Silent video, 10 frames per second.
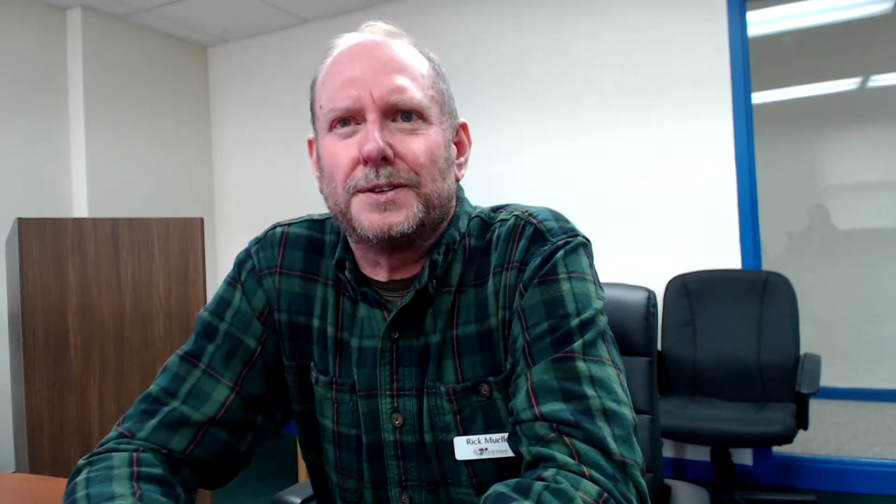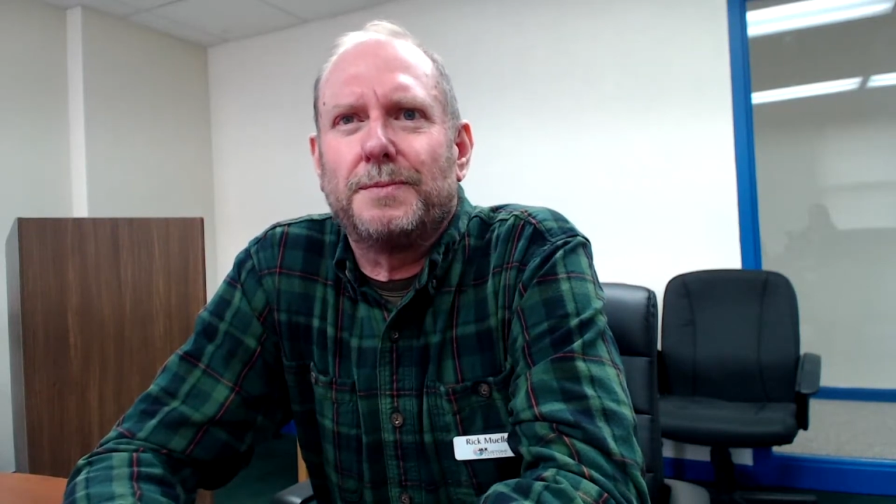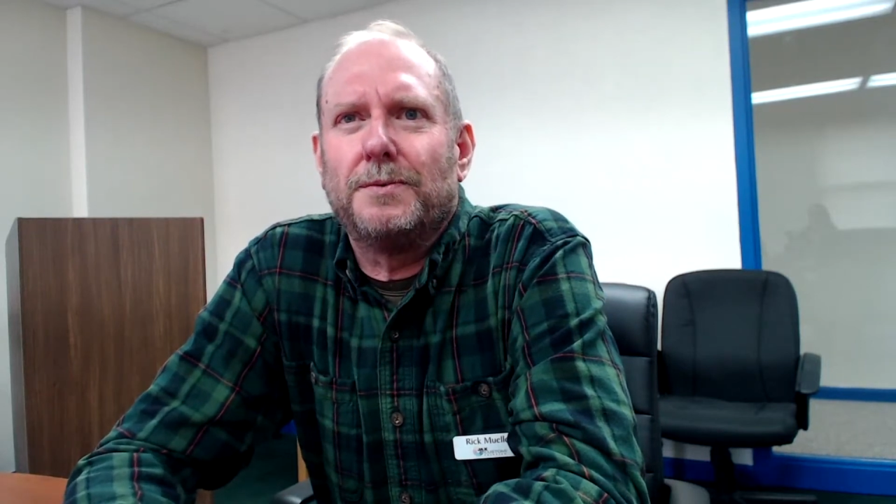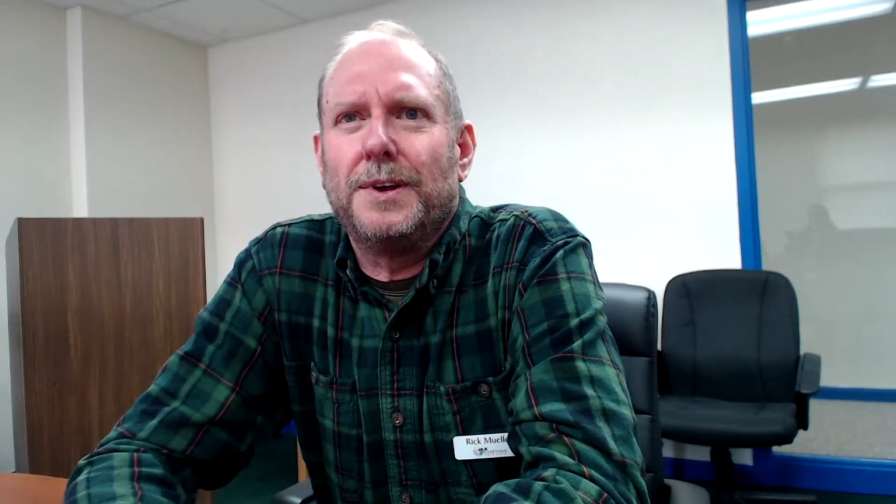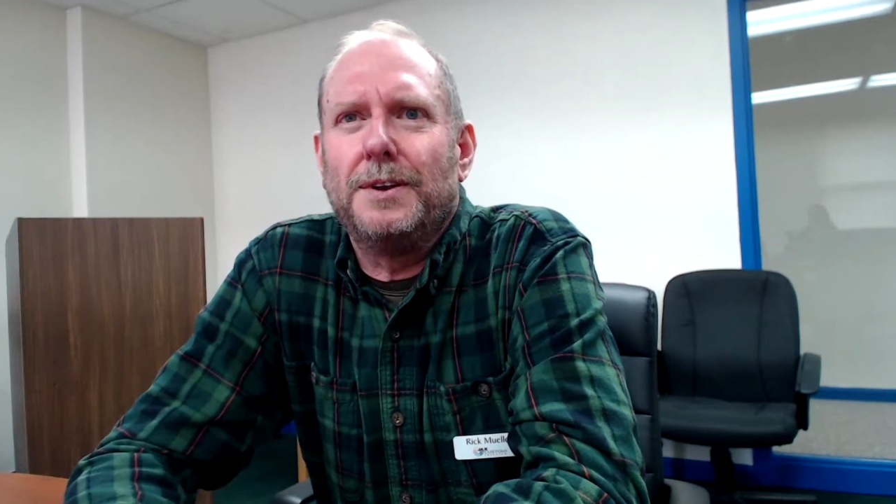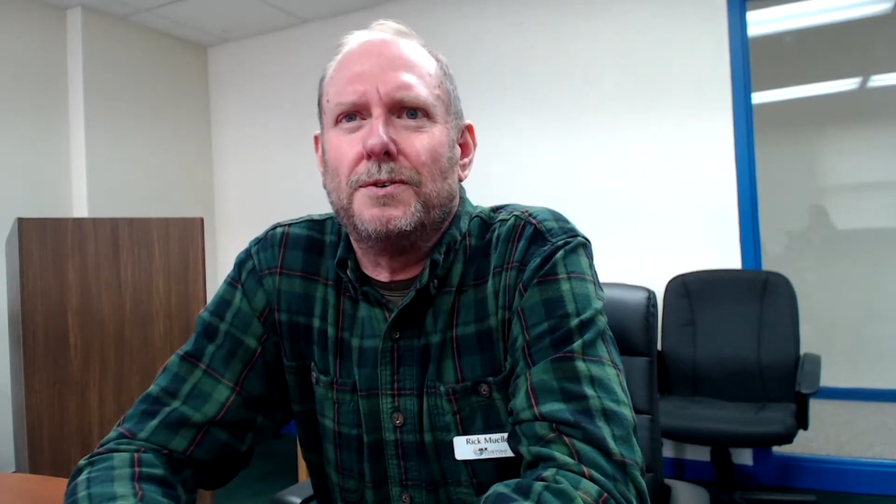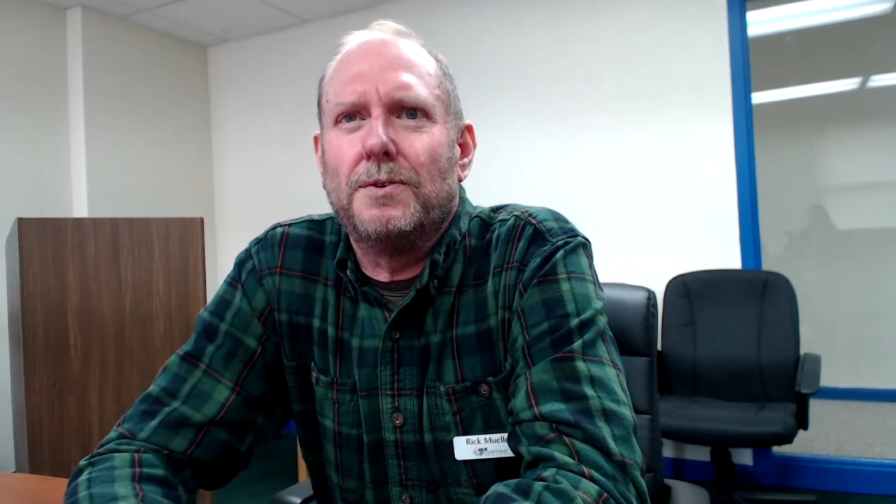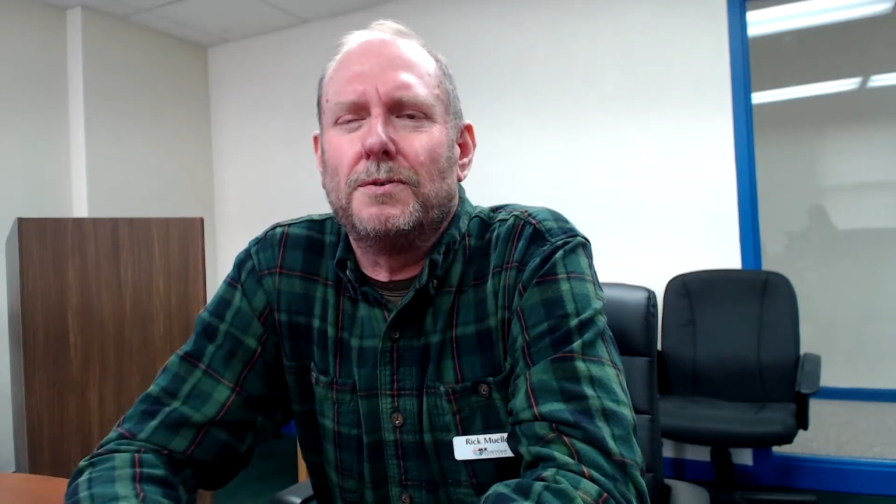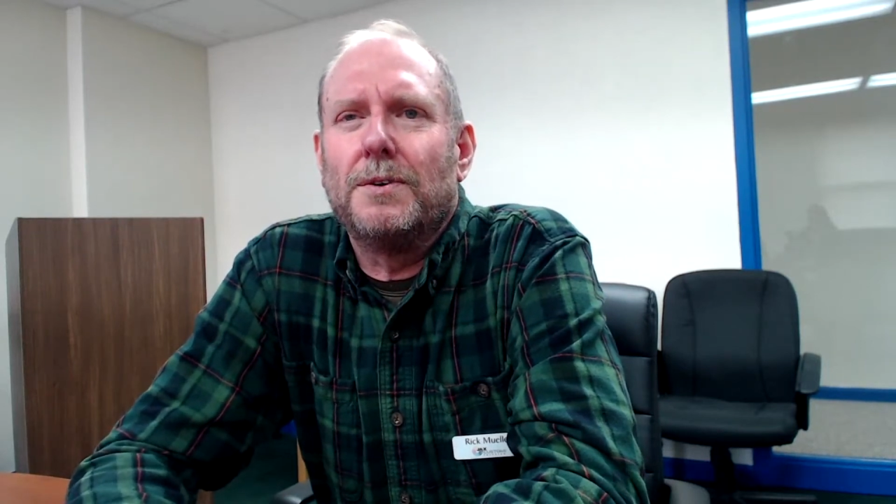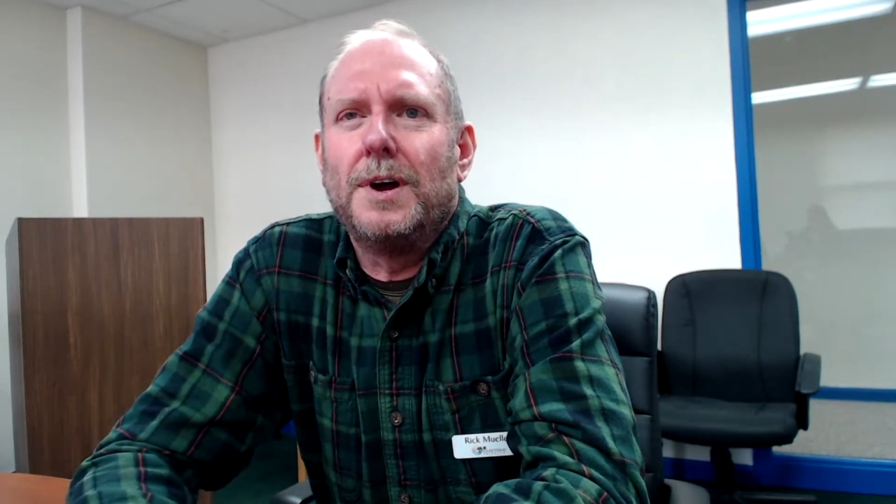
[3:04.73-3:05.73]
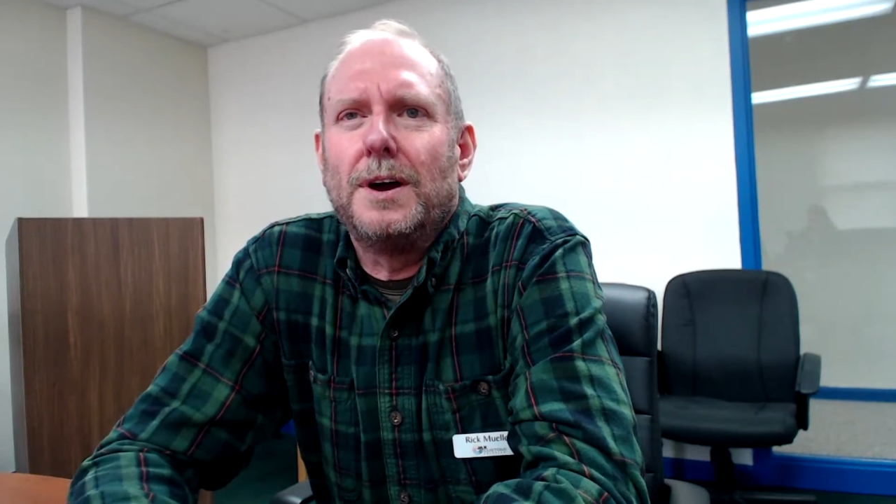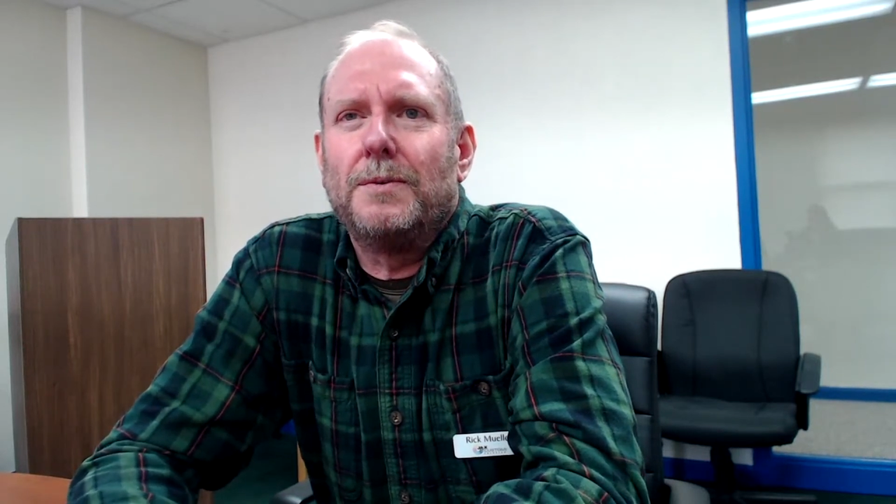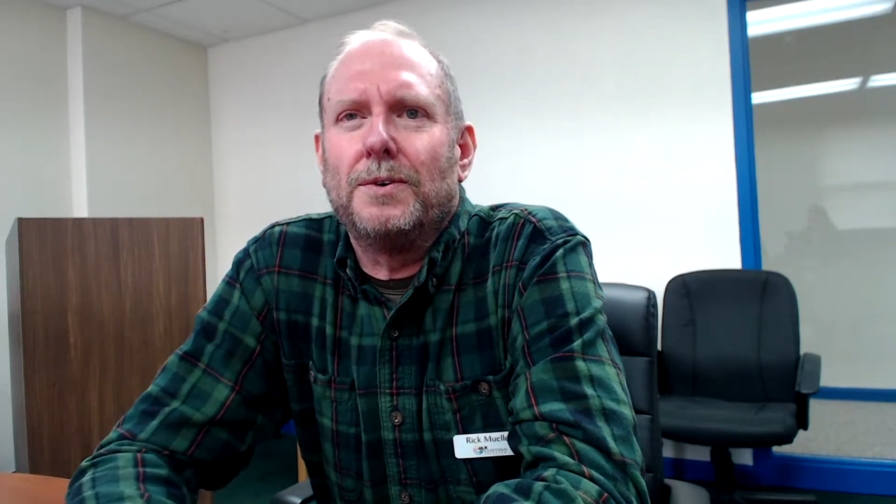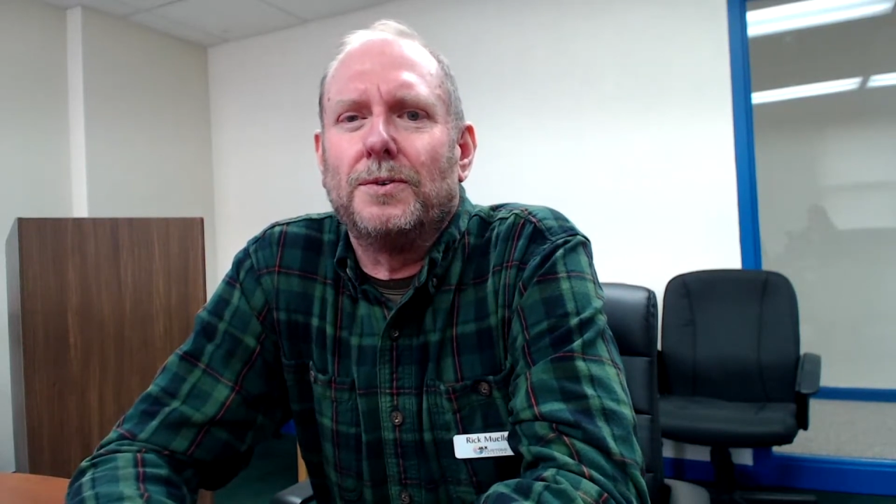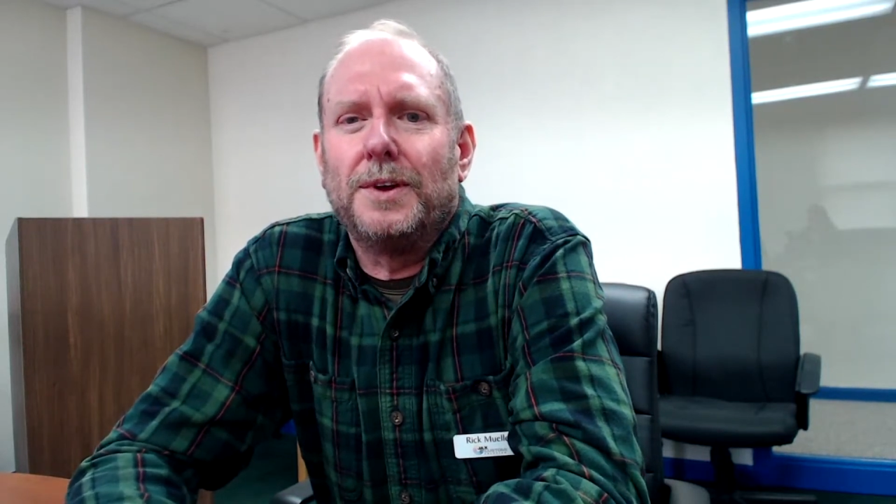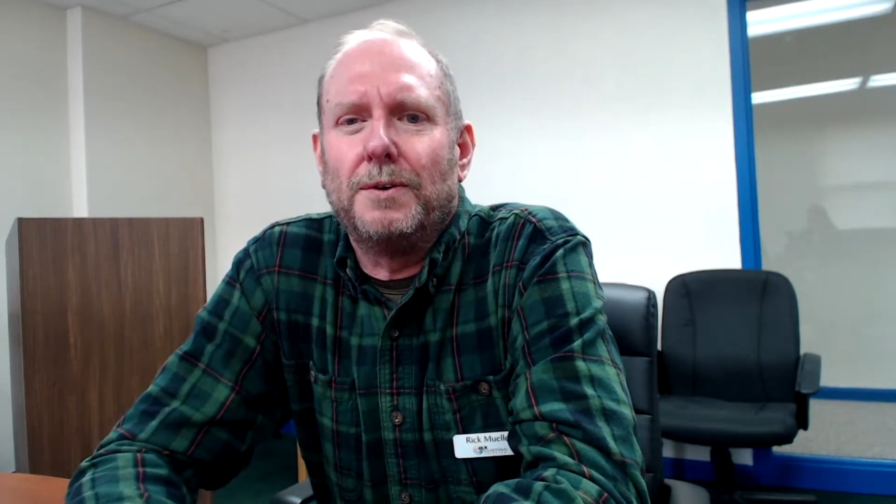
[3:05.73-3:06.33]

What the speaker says: but we know we only